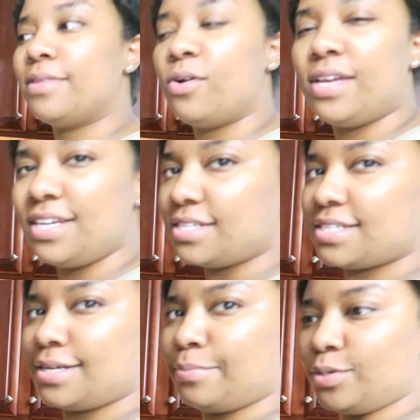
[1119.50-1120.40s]
I'm low-key
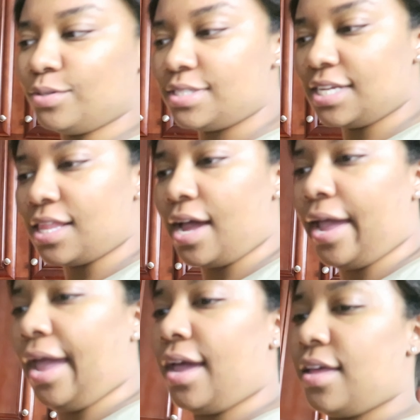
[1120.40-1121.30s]
just in a mood to
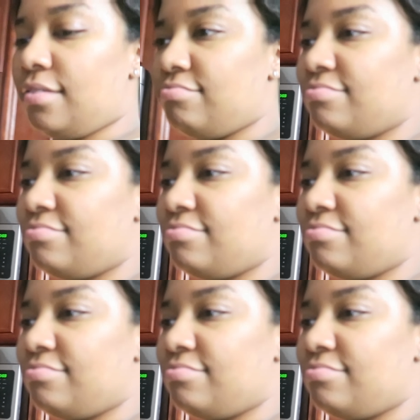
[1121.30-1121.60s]
like